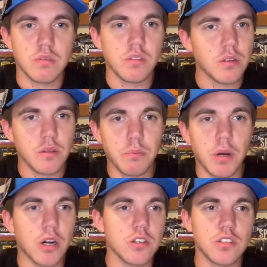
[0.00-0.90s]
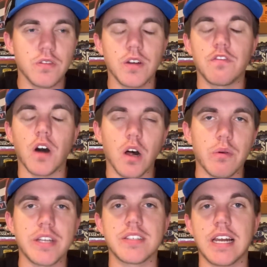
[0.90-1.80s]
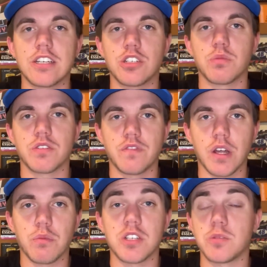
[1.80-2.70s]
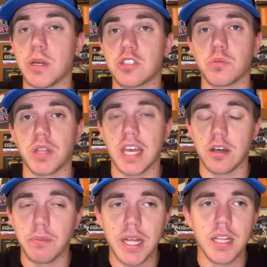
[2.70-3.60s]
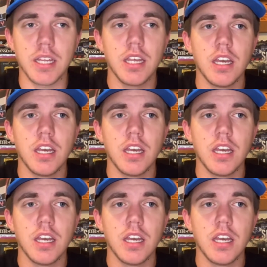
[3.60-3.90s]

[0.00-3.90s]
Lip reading: the Martinsville fall race last year was a fun one, especially with the Hail Melon.